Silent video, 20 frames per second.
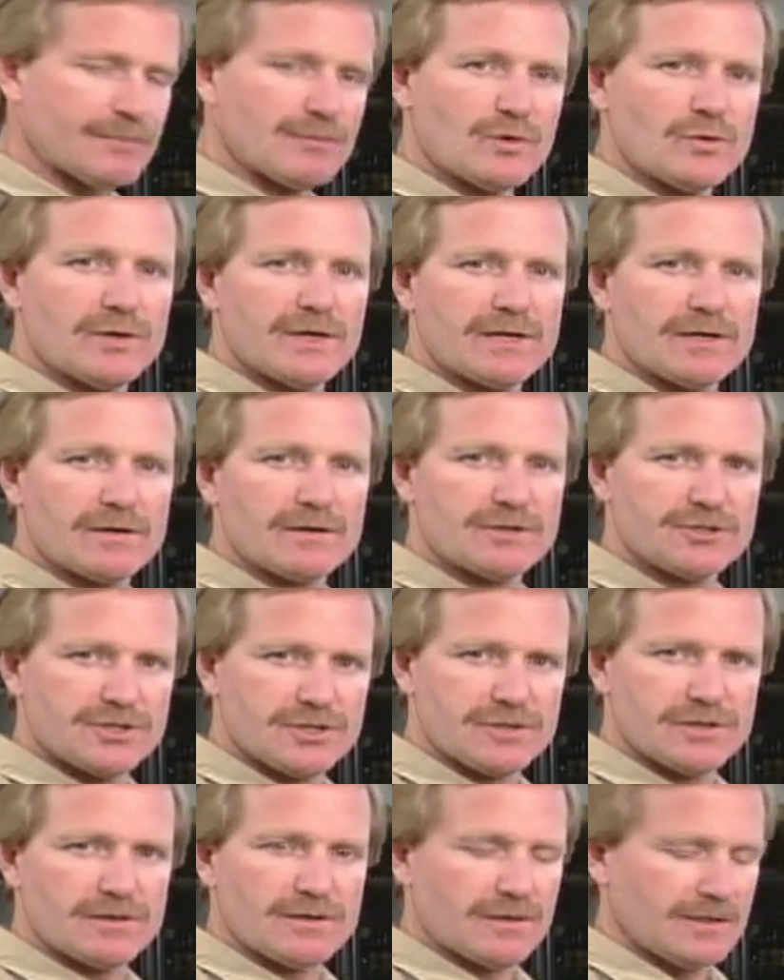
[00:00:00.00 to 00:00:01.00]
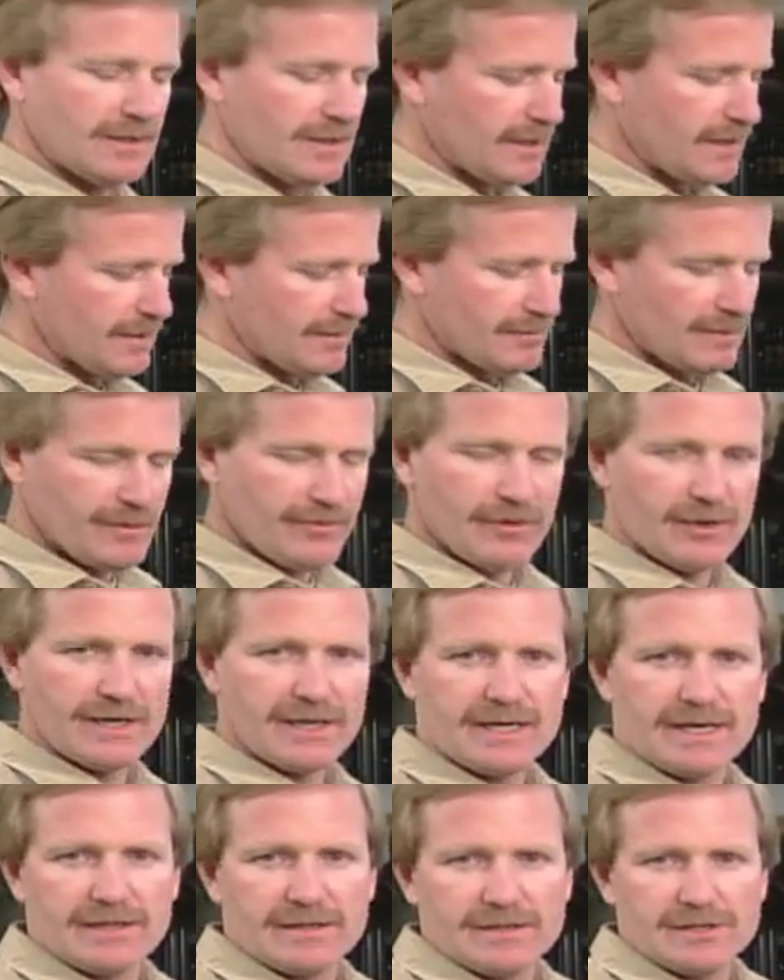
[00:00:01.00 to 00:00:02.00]
quicker, sure, but I've already
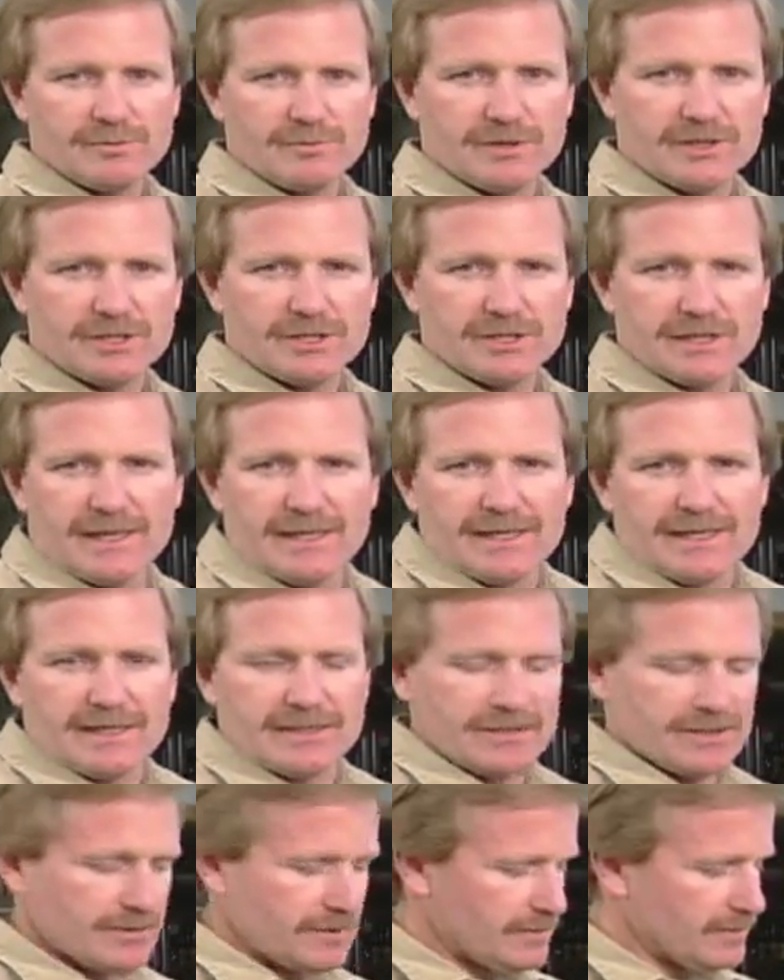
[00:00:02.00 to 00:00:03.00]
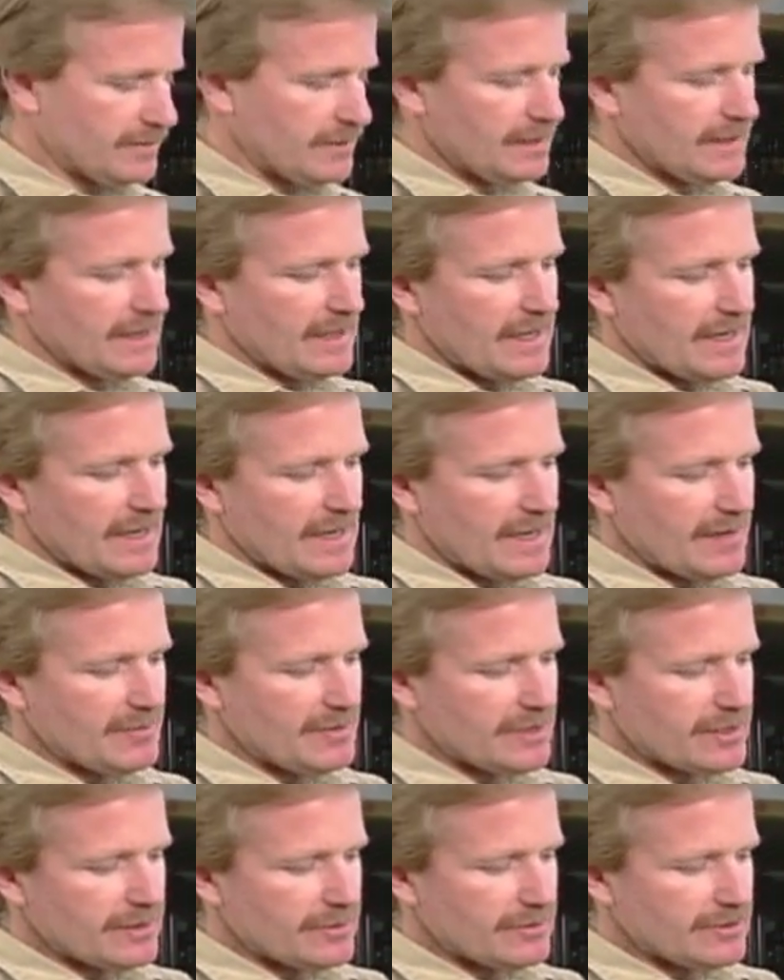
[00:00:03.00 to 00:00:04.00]
got the split shot on, so I'm
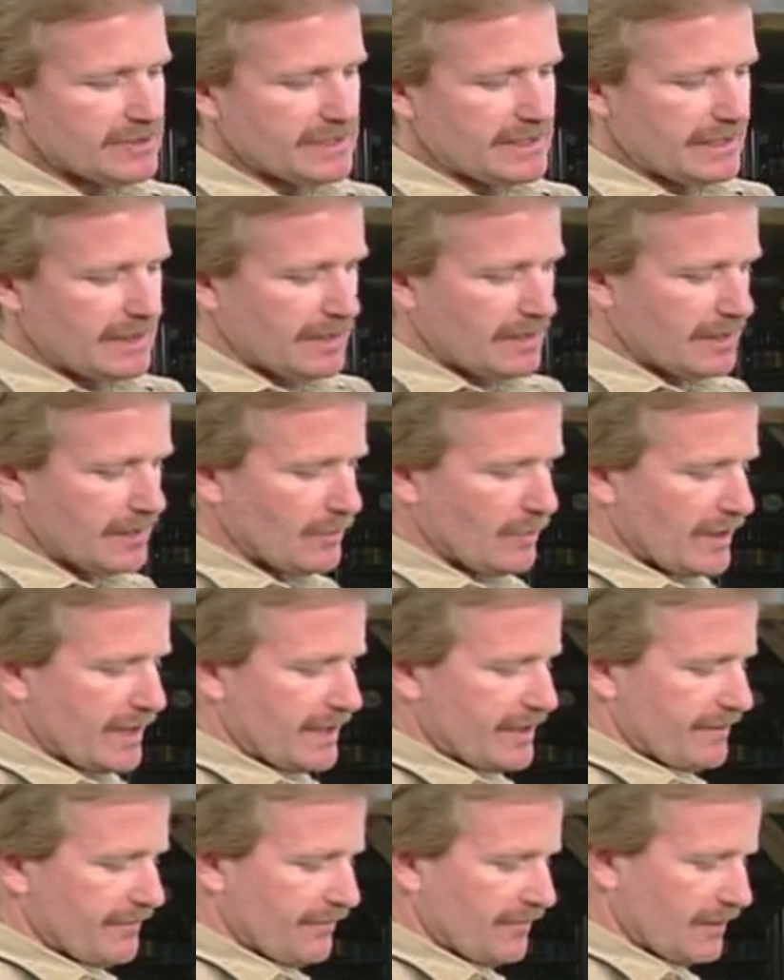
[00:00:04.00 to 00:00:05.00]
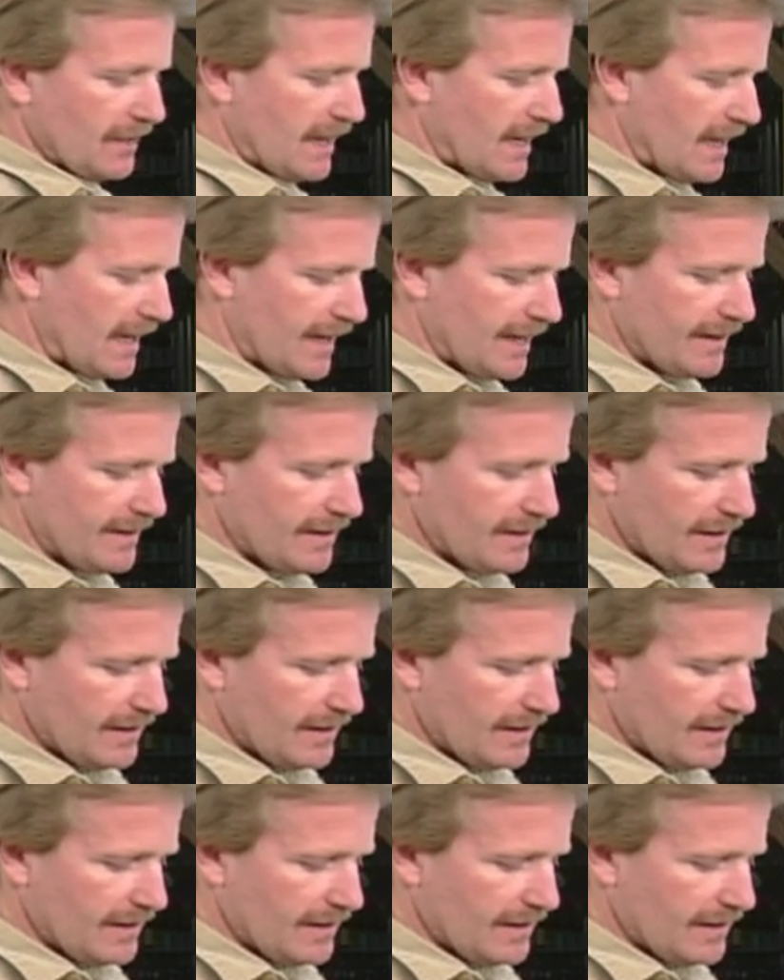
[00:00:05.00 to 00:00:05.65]
going to use the unweighted fly